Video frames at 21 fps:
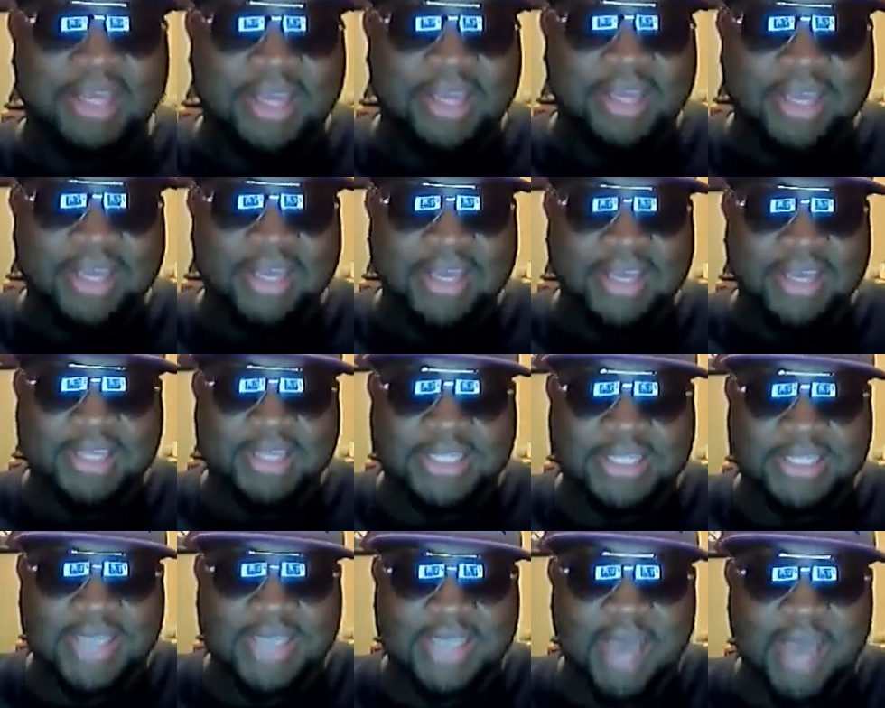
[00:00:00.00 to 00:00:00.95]
he
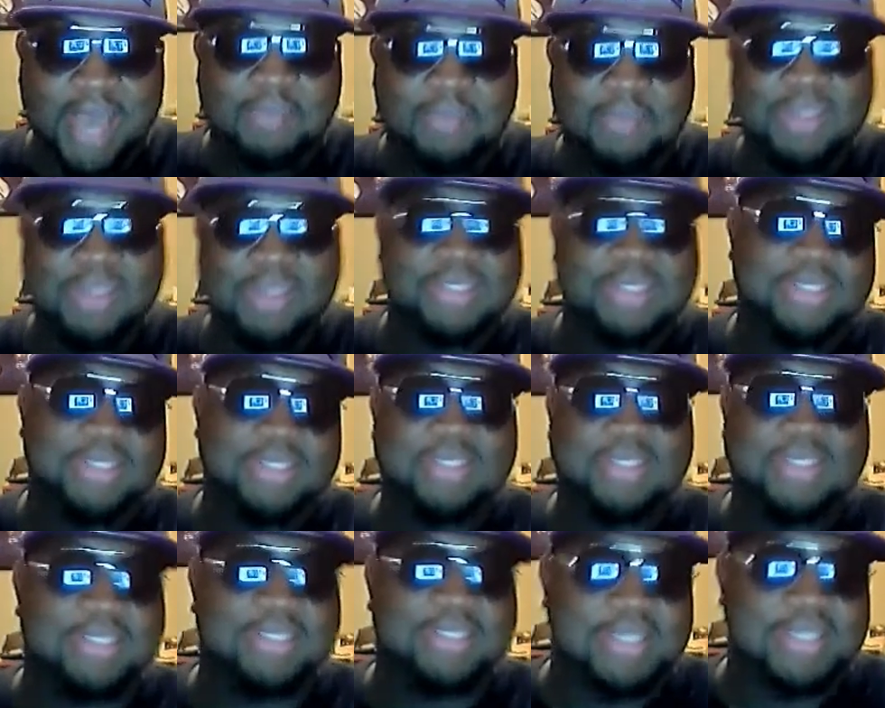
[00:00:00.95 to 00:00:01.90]
just happens
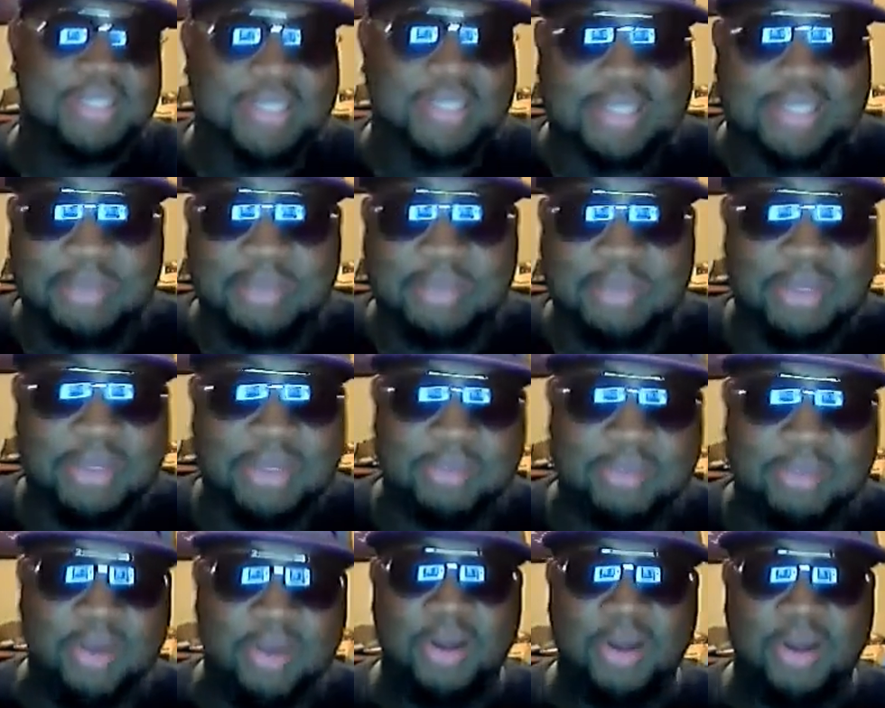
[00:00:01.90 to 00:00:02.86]
to stumble
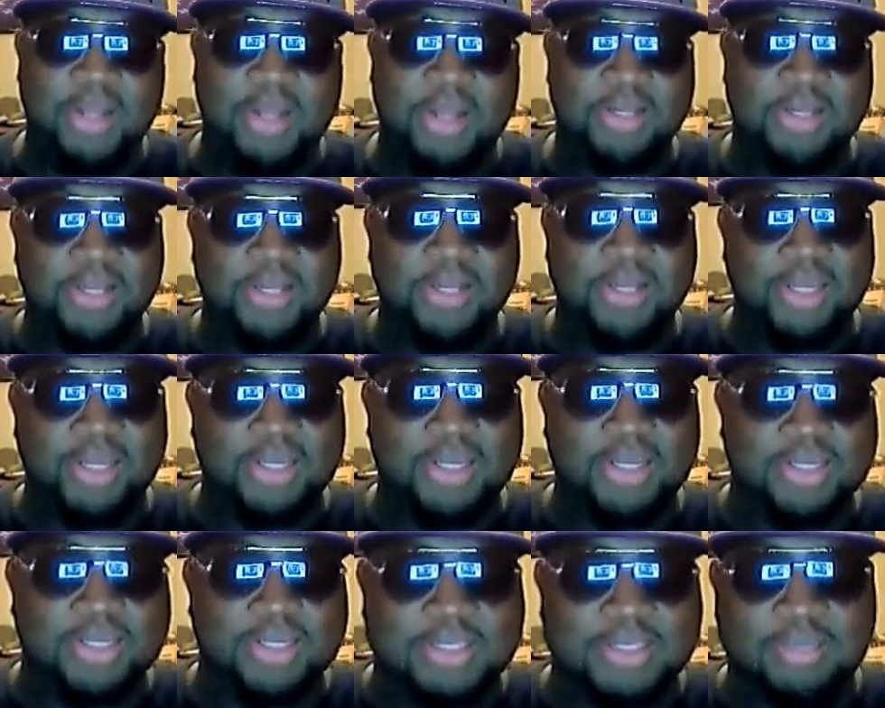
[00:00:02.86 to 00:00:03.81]
upon
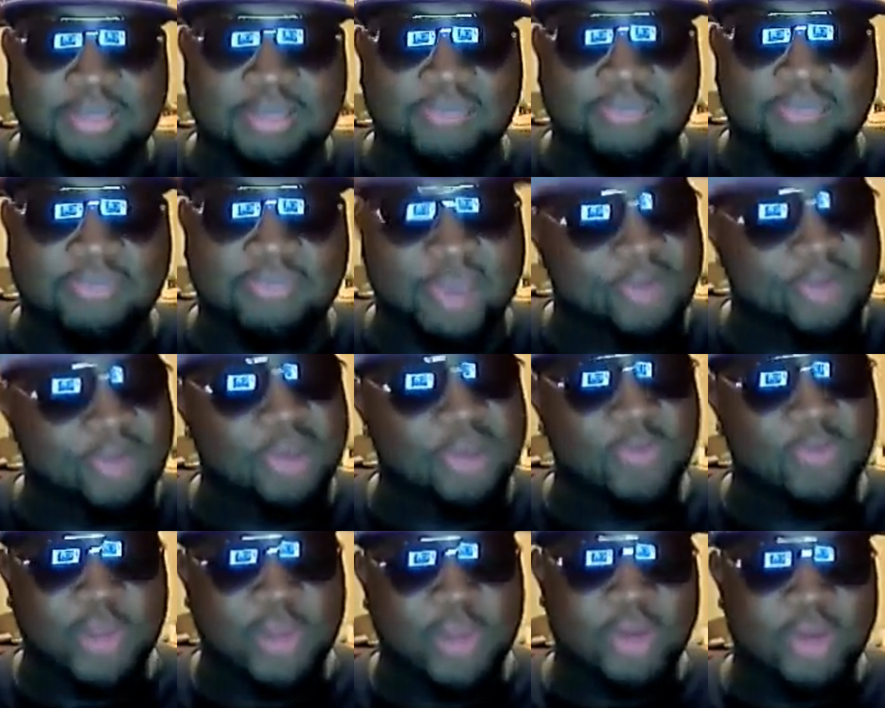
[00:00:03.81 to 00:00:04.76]
some very
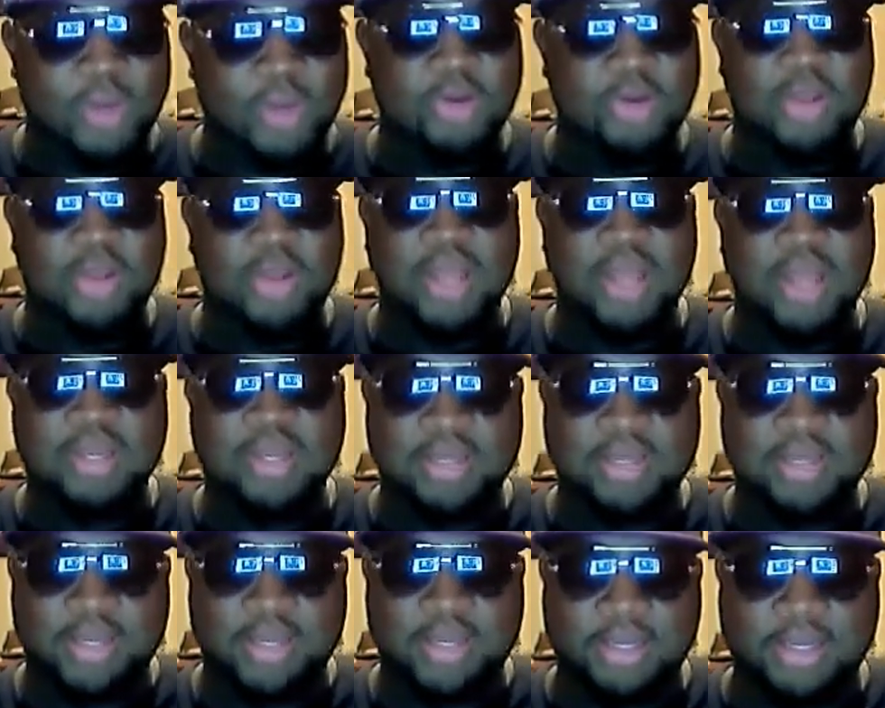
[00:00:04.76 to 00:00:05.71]
weird and
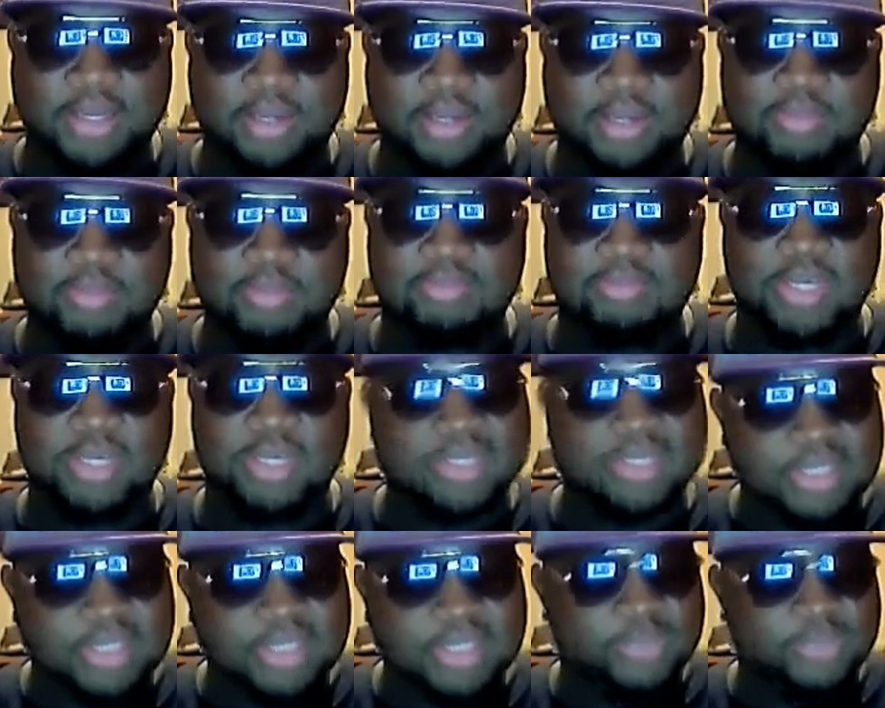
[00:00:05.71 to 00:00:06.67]
um,
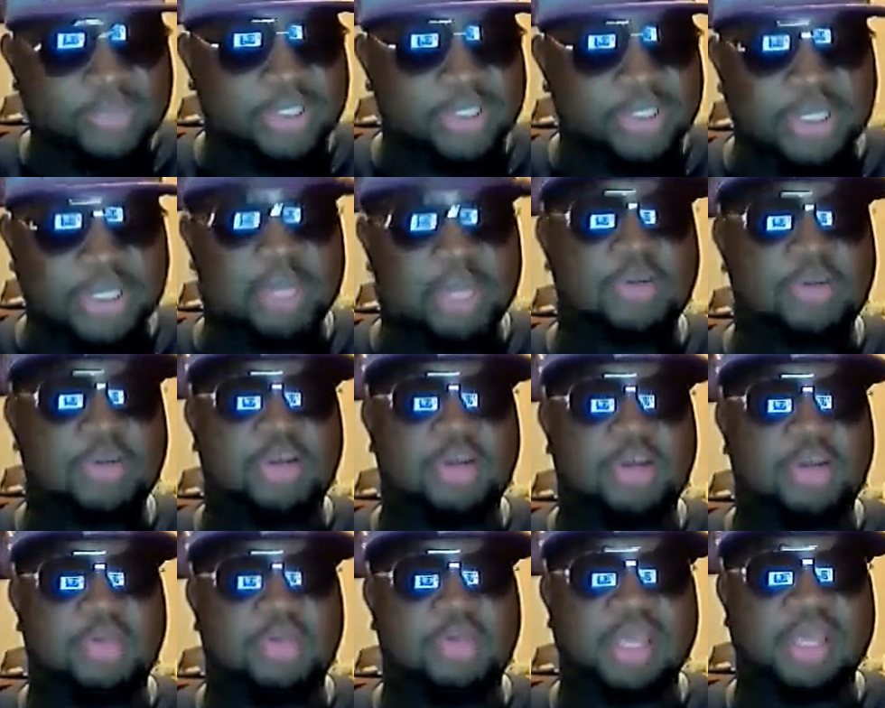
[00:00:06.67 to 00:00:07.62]
eccentric shit going
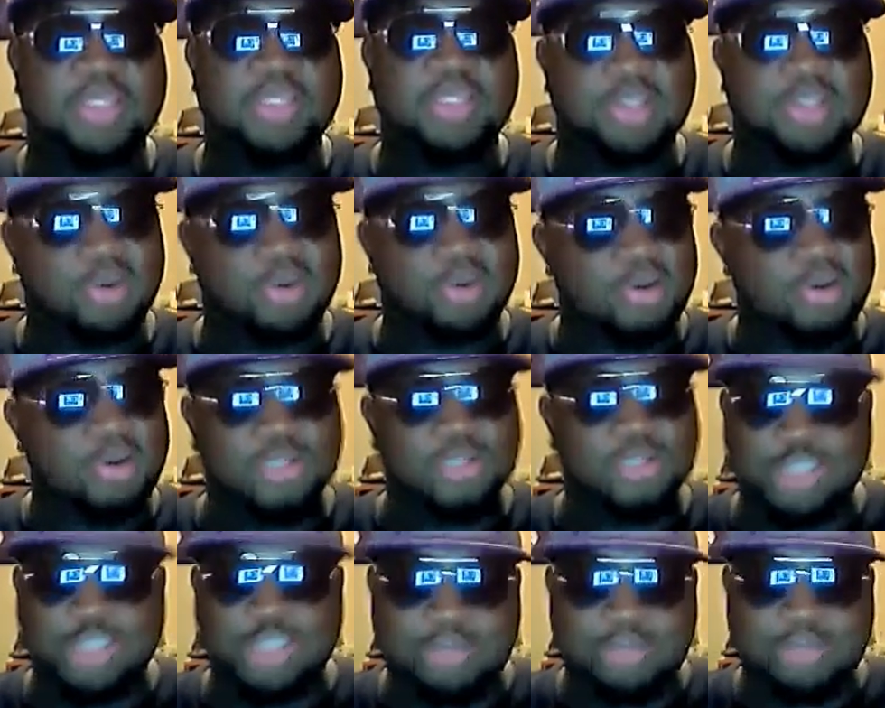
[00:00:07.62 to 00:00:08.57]
on, man. He sees a girl
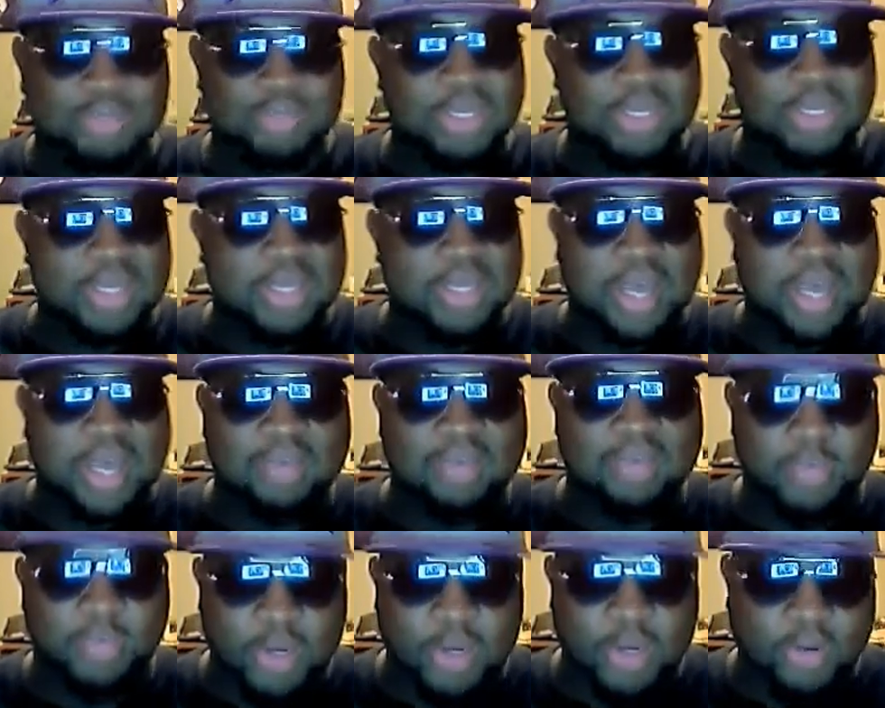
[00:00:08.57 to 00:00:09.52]
jump out of a
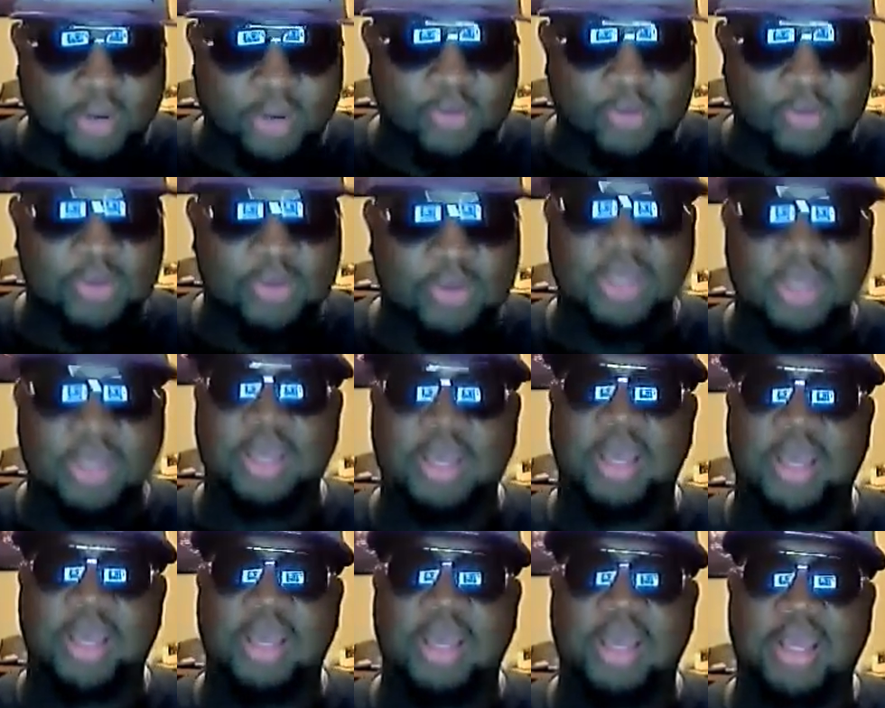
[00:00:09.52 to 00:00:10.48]
window,
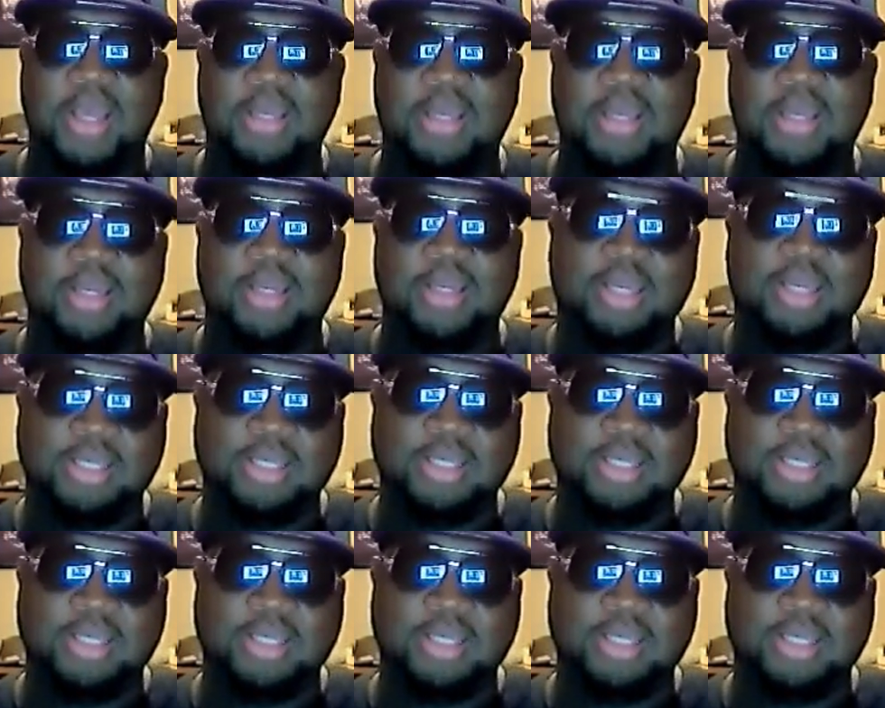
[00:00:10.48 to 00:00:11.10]
and he